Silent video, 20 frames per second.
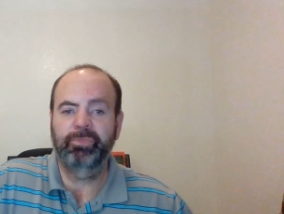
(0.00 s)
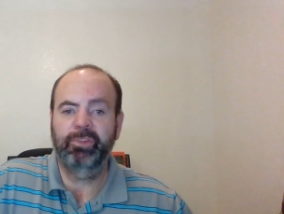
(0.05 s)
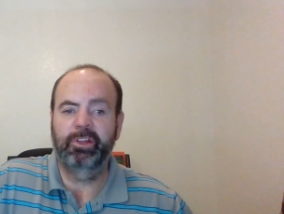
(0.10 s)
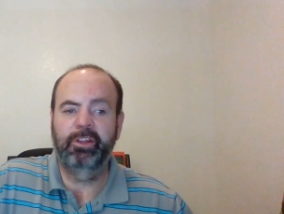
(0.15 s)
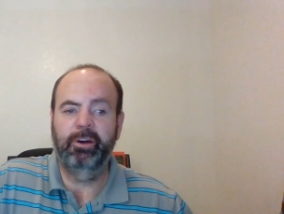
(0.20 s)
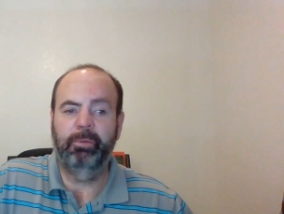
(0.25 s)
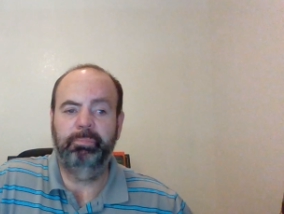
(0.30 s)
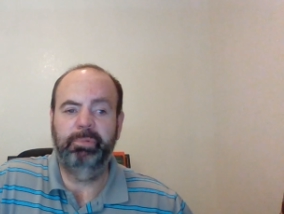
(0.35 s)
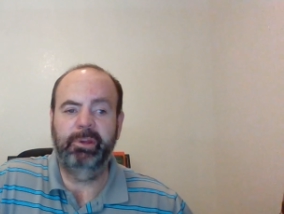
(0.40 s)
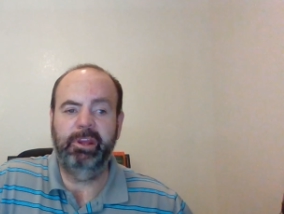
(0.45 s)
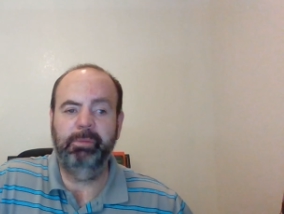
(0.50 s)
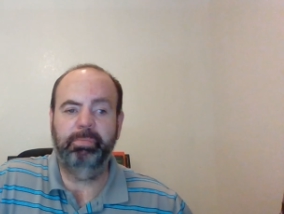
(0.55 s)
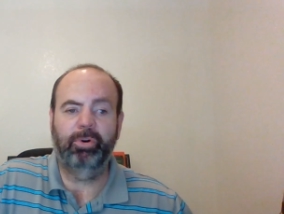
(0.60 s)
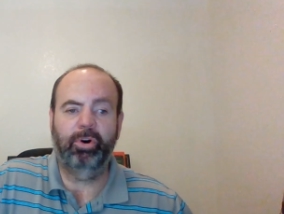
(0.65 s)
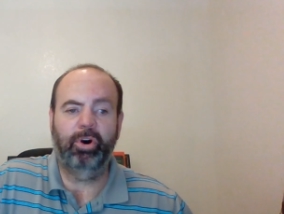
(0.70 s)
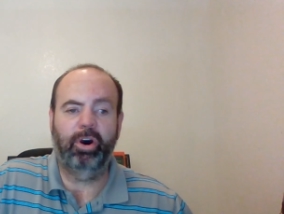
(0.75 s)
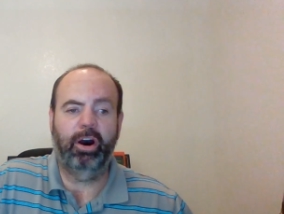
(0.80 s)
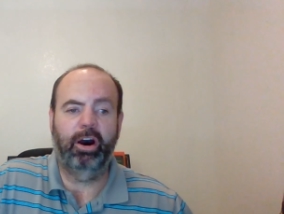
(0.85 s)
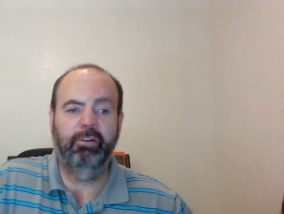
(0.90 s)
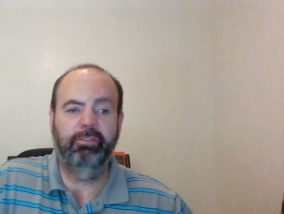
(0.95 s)
The
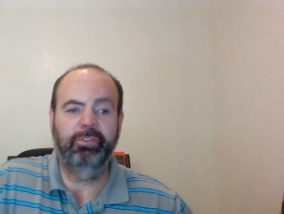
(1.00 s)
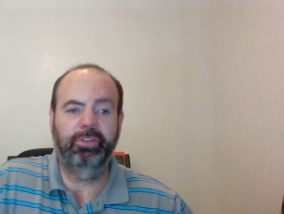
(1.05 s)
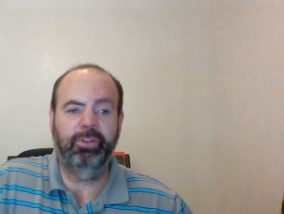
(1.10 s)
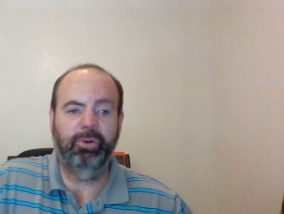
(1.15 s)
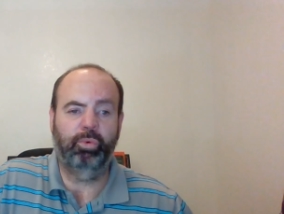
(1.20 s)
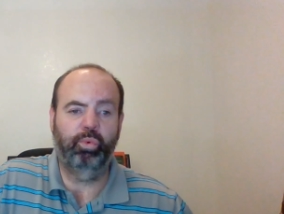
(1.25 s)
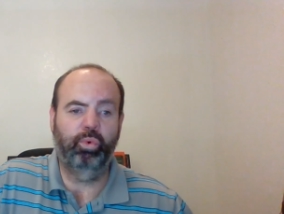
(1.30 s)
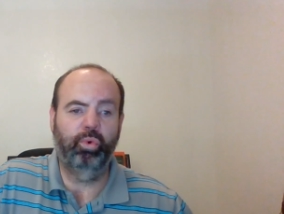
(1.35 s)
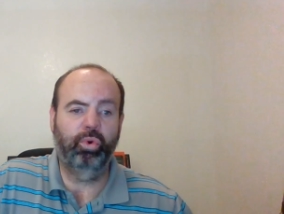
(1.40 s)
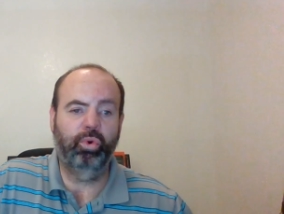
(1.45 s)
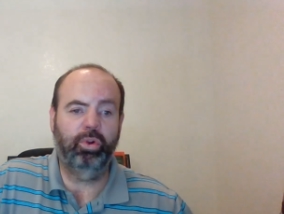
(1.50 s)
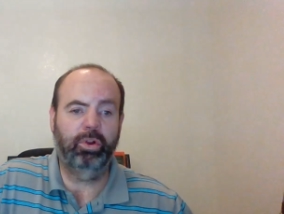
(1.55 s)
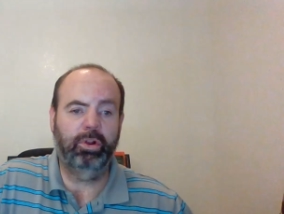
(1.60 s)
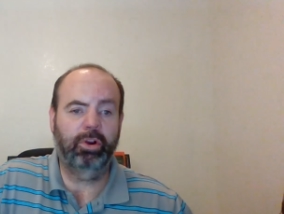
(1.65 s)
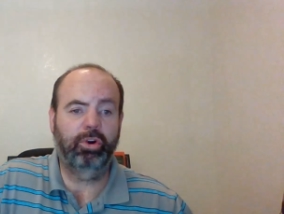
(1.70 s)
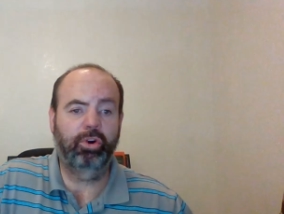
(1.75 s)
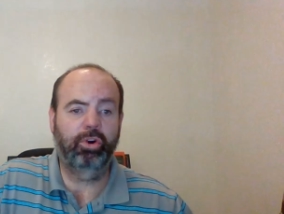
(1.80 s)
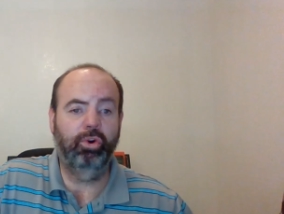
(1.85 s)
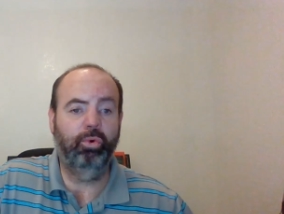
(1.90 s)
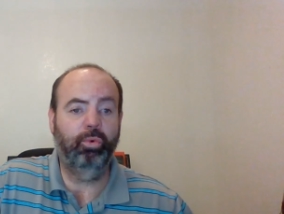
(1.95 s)
people of the
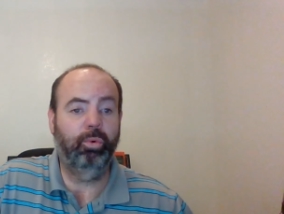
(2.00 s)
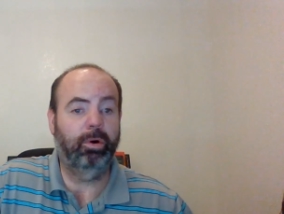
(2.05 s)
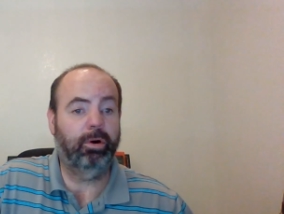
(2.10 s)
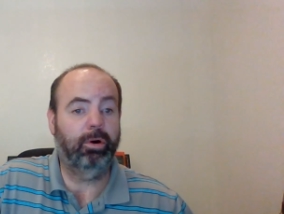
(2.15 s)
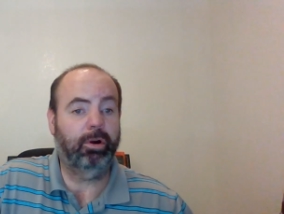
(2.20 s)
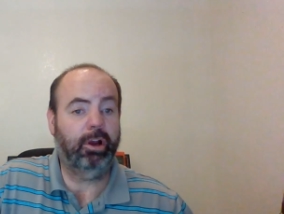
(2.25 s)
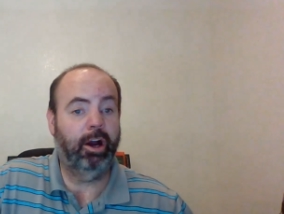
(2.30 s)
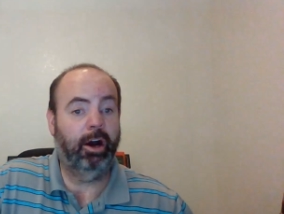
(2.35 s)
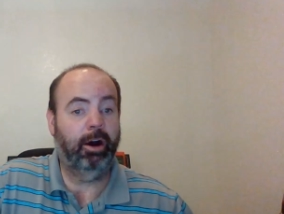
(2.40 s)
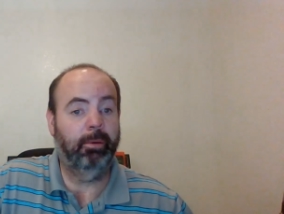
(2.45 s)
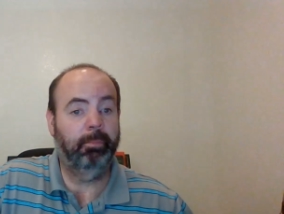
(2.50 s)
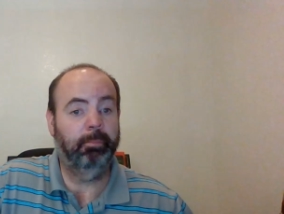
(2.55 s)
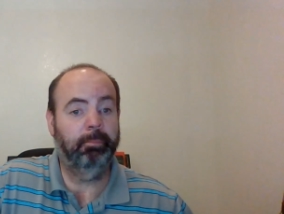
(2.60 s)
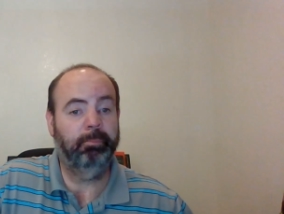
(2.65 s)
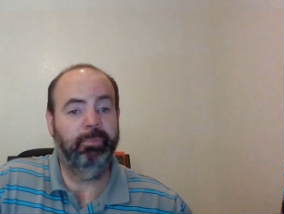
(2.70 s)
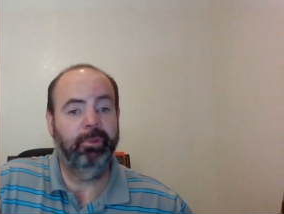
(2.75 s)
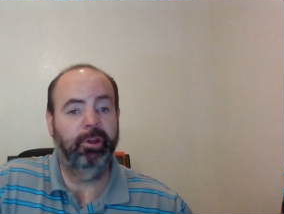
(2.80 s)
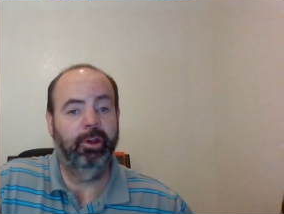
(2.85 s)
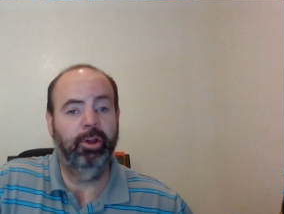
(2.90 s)
ruler who will come